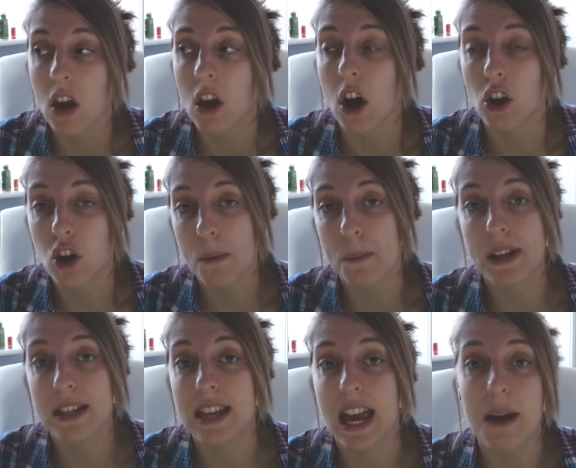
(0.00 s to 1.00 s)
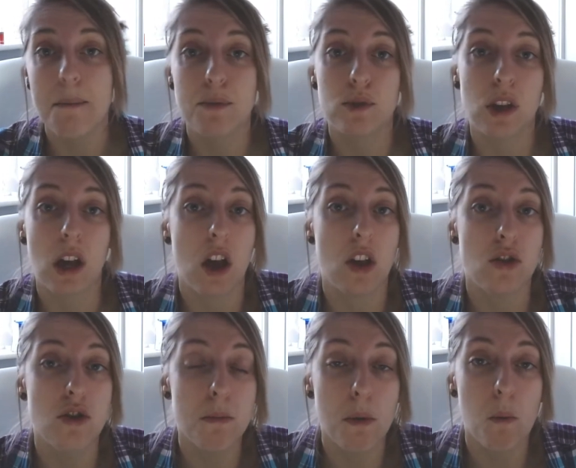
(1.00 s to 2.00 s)
A couple of tips.
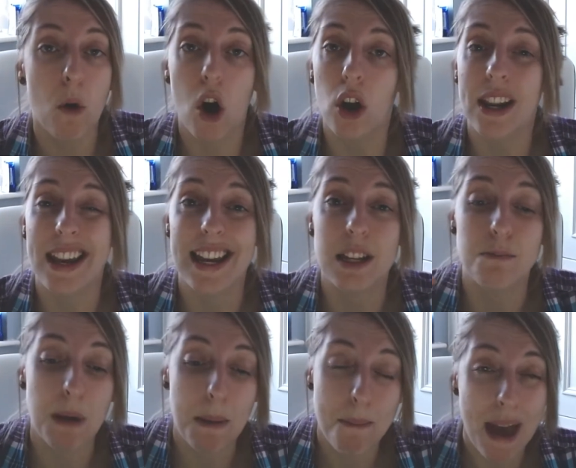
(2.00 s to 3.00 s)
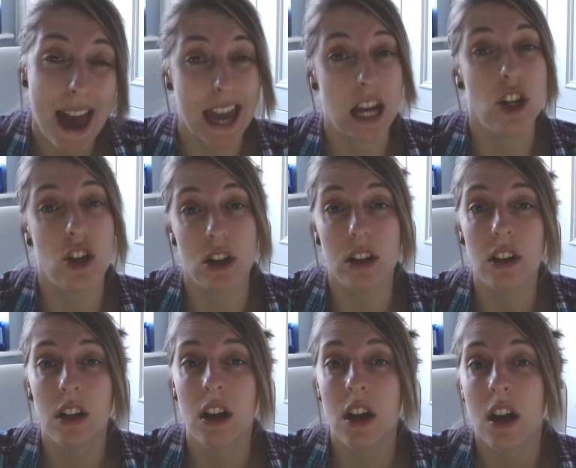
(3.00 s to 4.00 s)
Number 1 is be
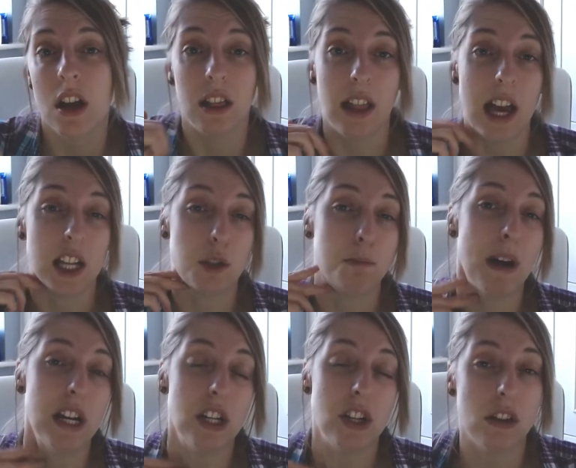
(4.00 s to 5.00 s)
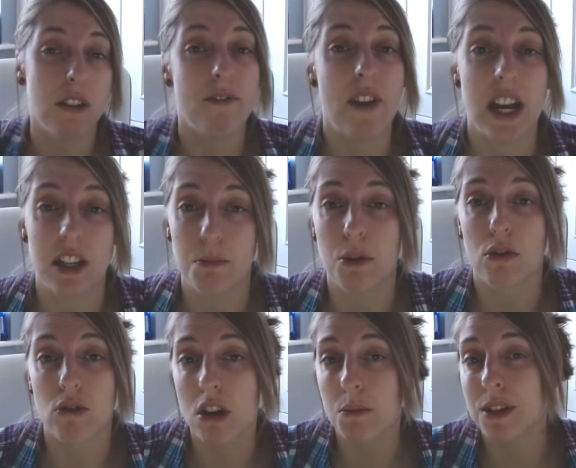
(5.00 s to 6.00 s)
patient. Like, especially on the Facebook
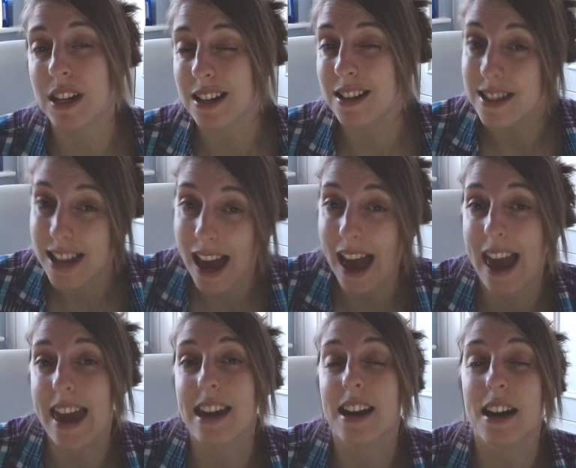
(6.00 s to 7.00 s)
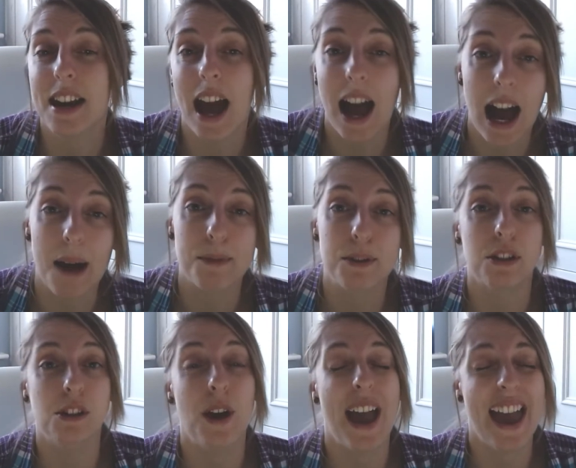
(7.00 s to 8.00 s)
groups, it can take an
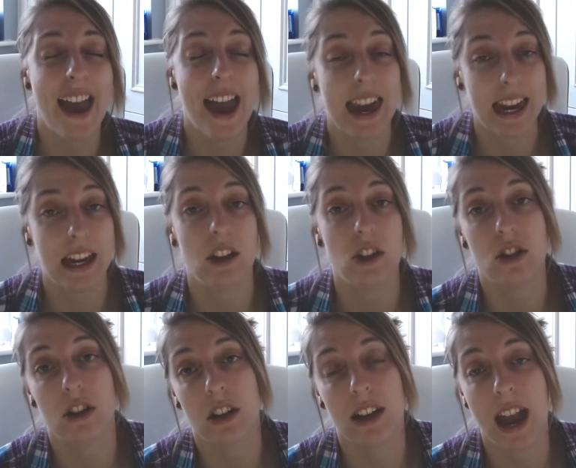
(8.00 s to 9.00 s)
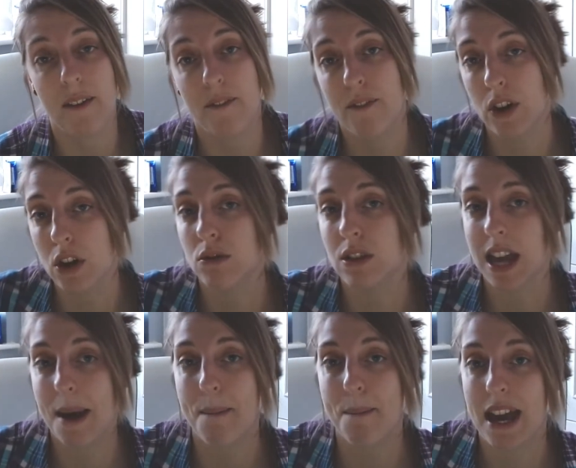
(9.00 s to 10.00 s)
absolute age for you to
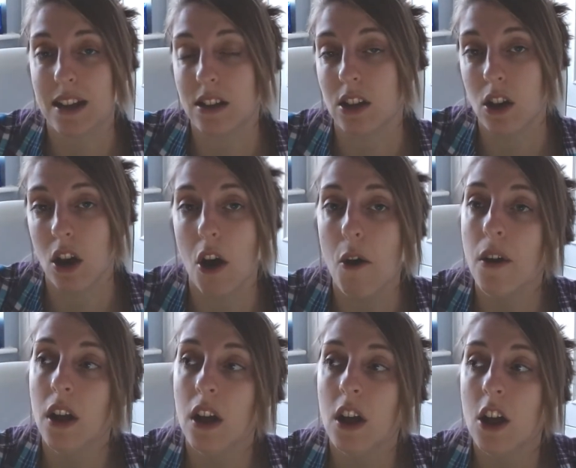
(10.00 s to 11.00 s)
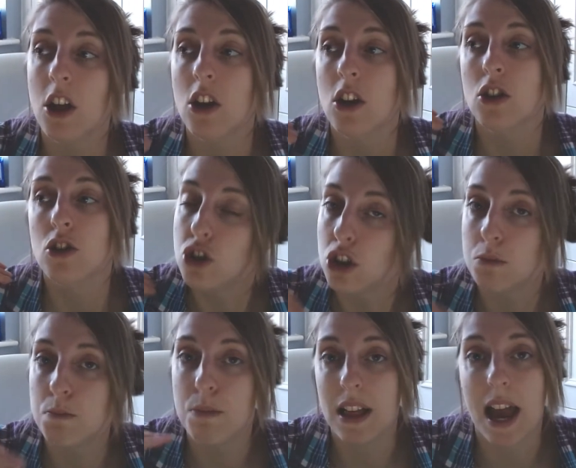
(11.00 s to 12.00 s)
get picked to go.
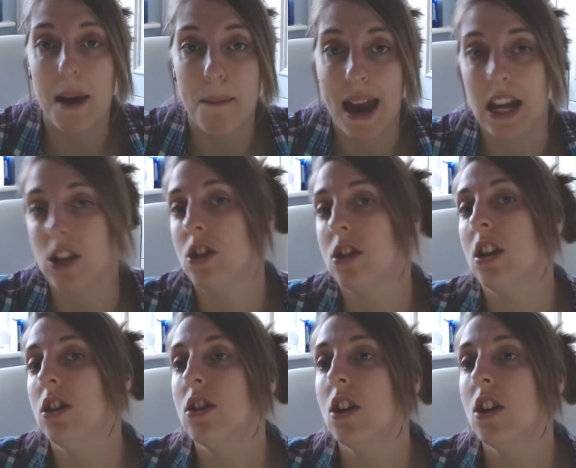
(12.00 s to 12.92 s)
Just be like patient, and